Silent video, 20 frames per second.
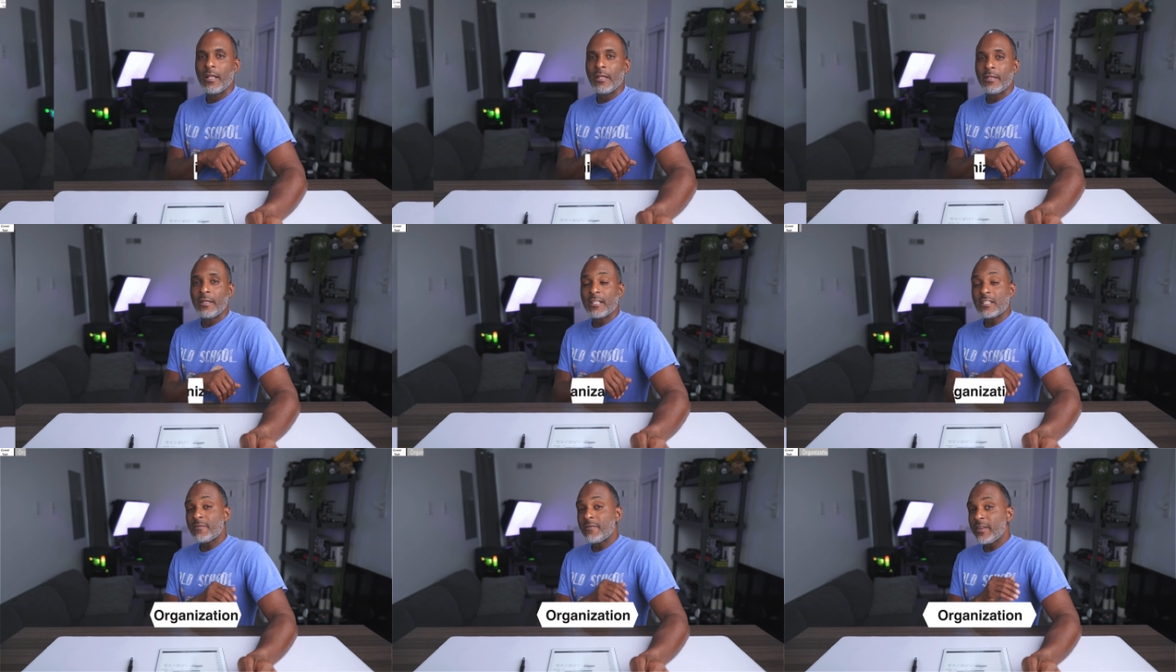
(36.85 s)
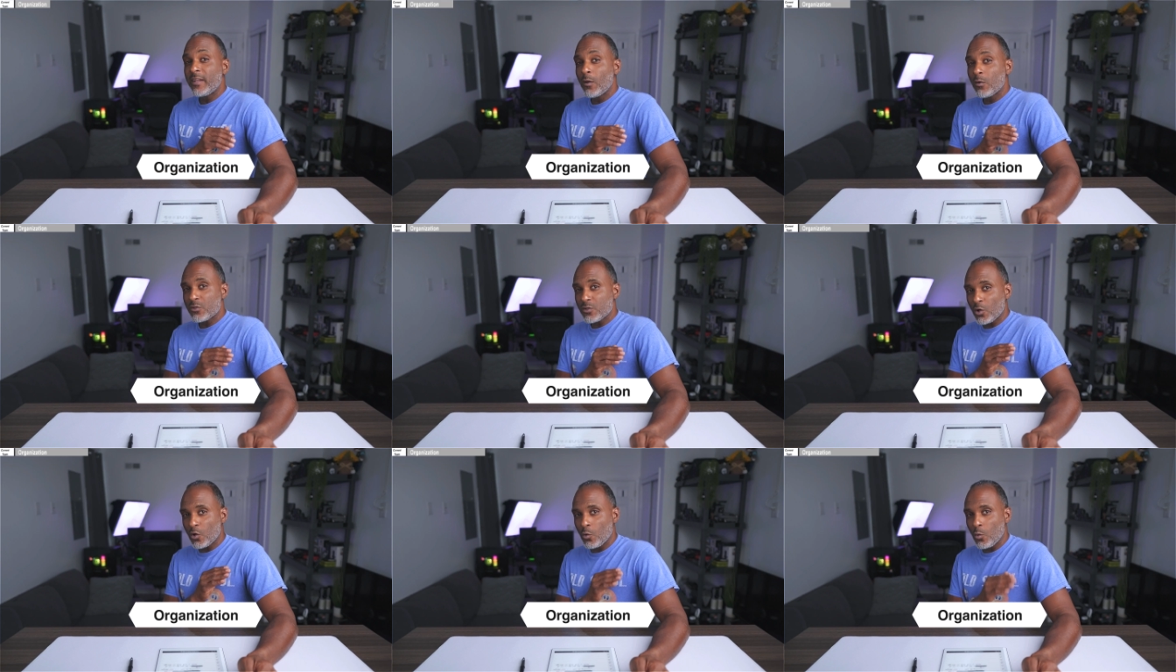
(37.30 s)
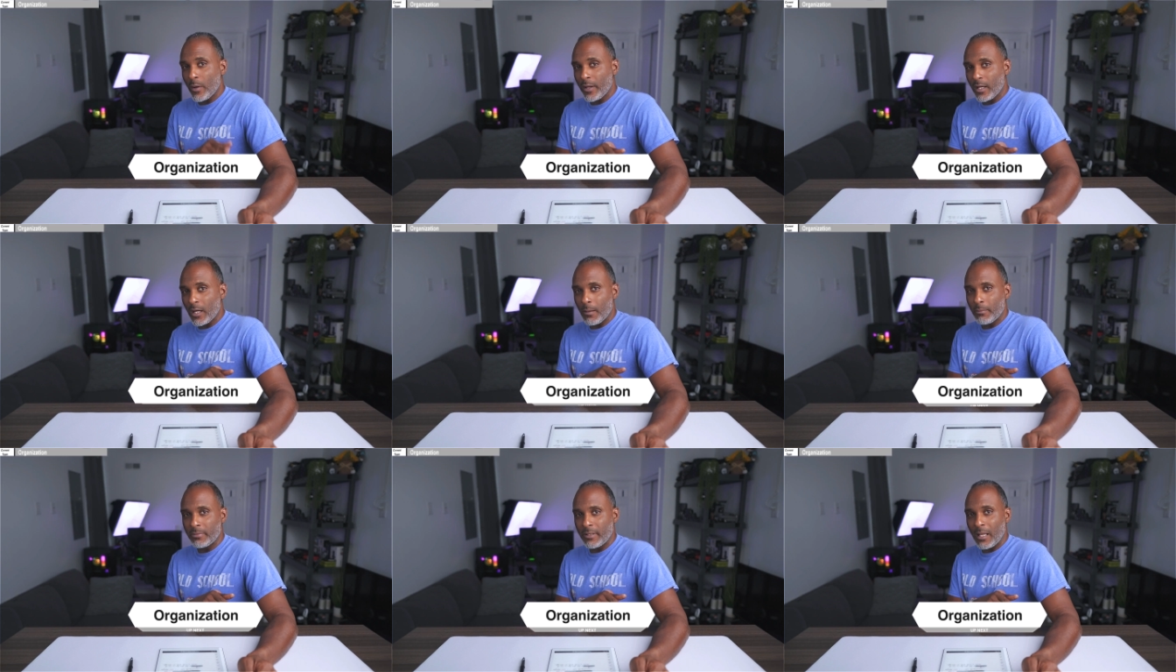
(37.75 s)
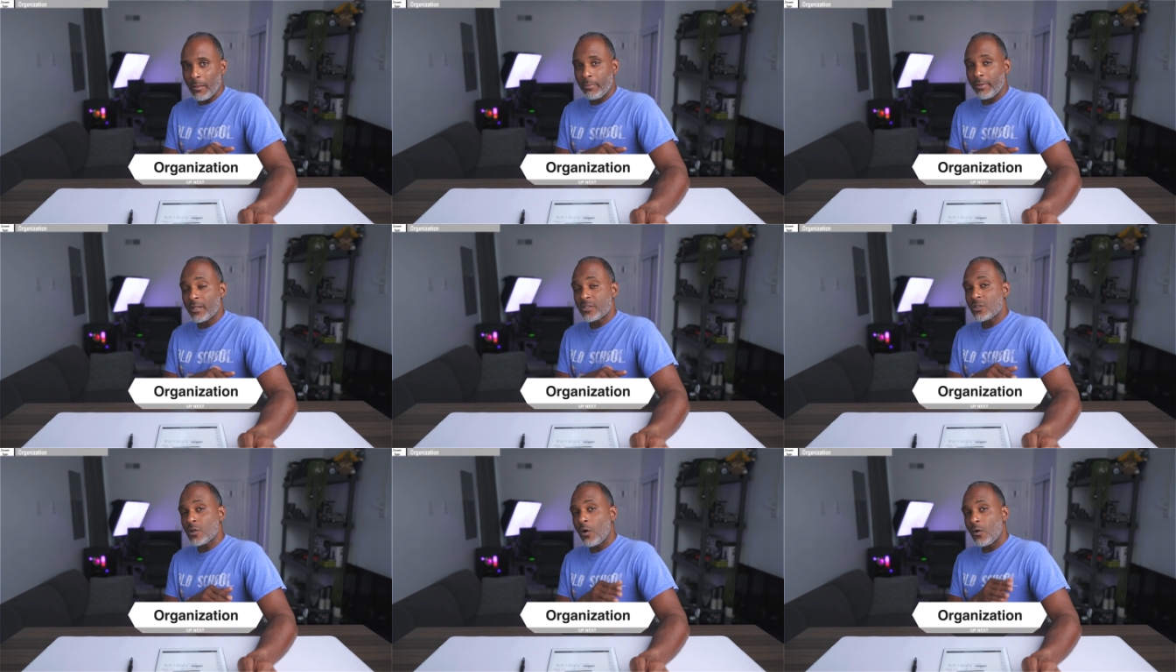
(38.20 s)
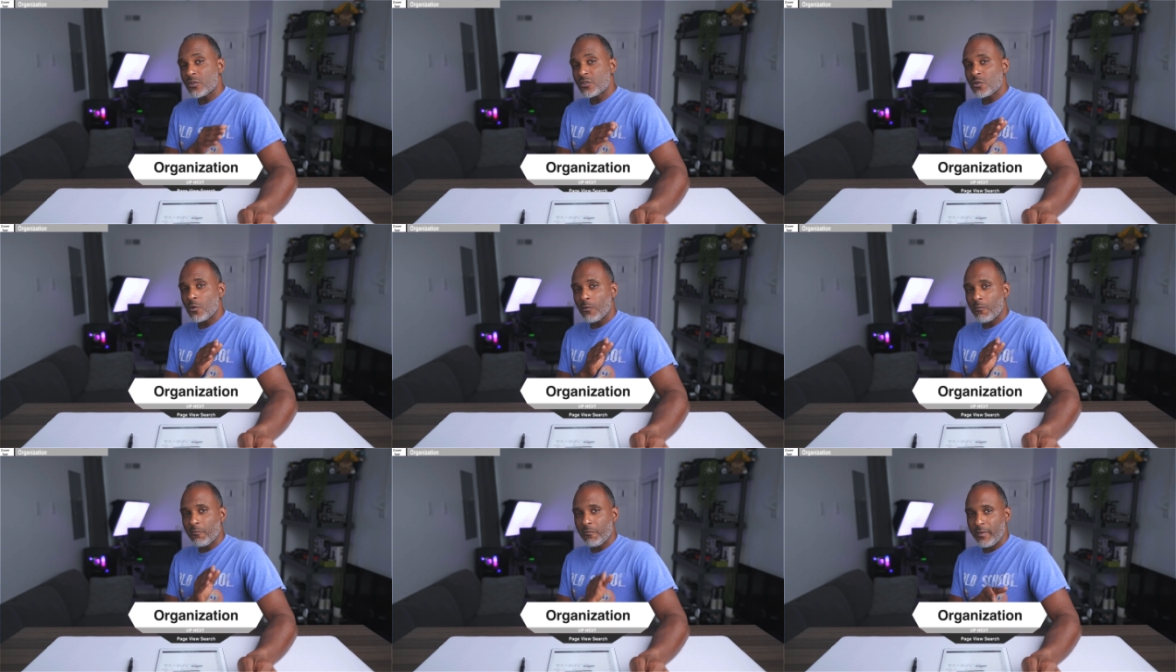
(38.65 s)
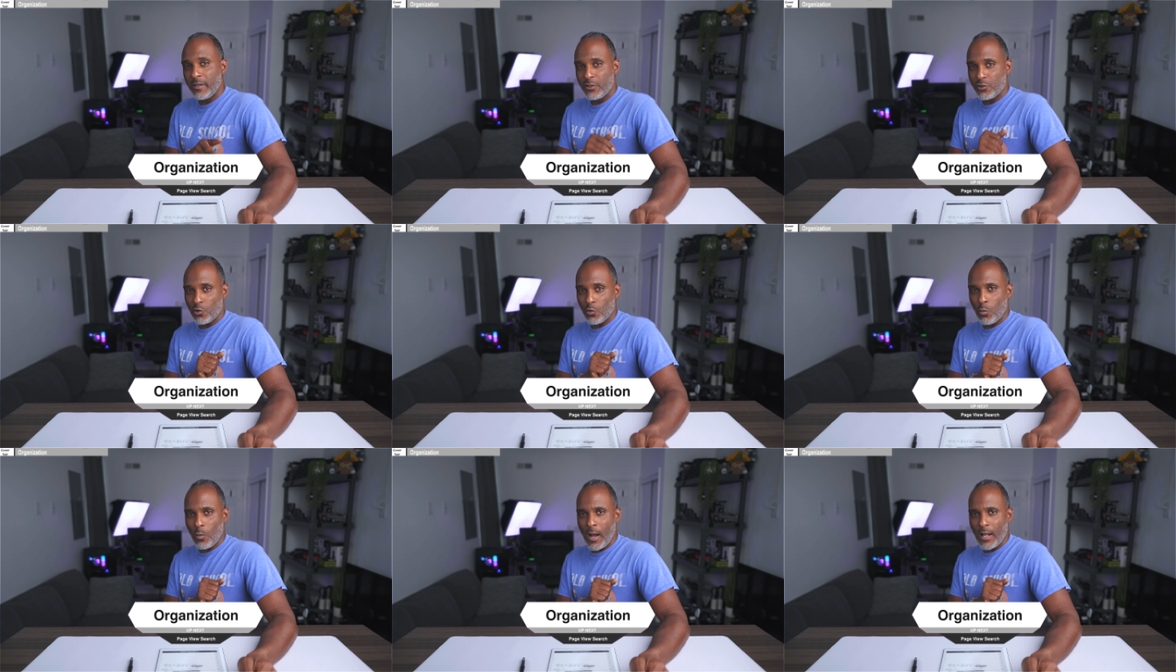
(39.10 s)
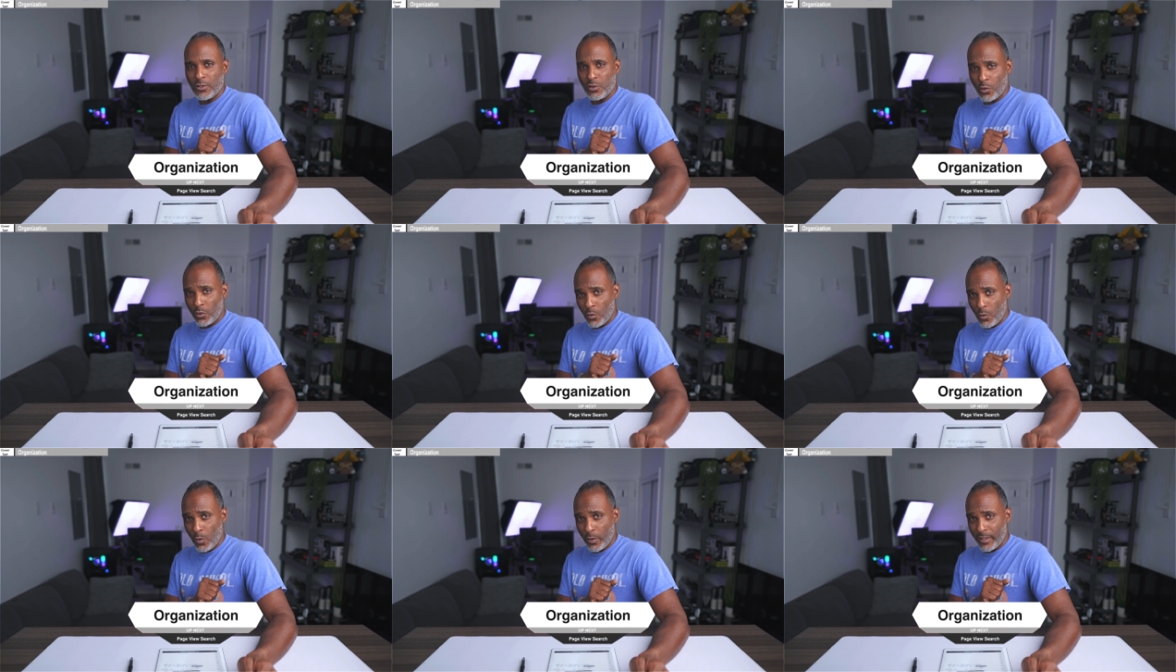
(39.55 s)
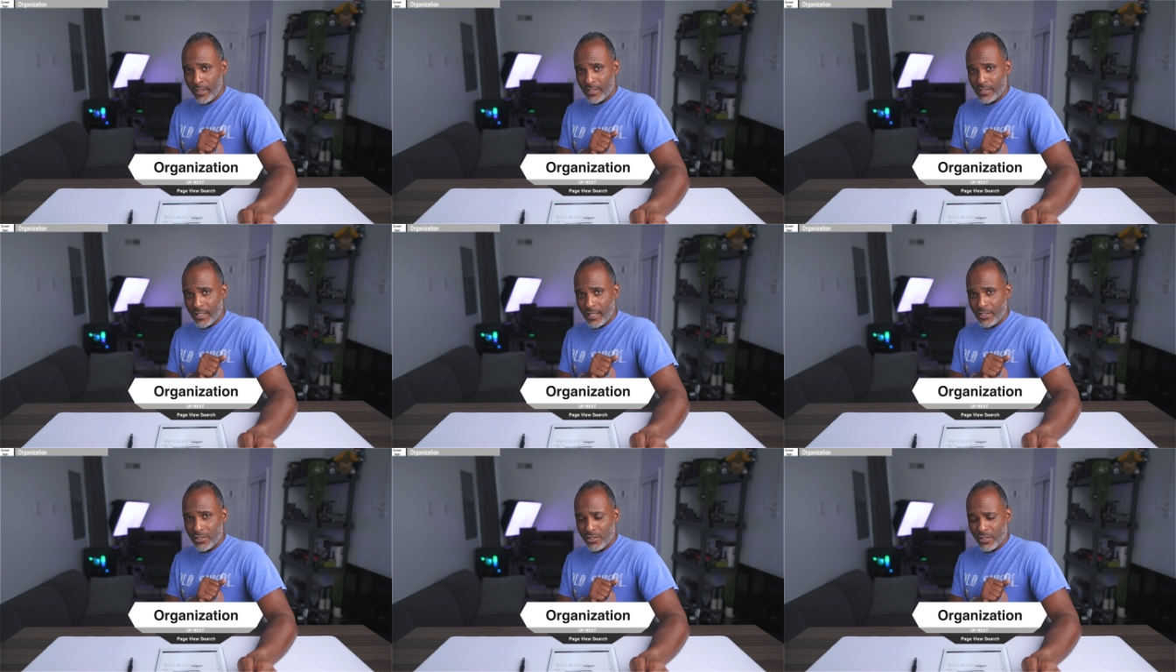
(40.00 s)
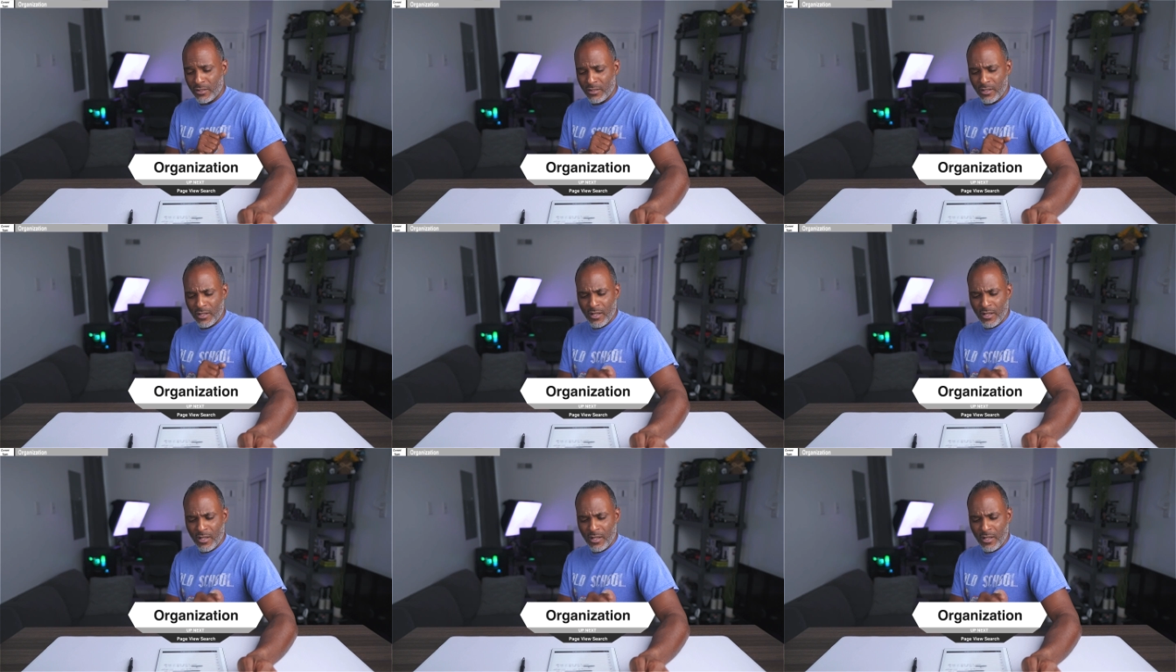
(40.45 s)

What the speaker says: This video is a quick update, but it's also a feature watch on organization.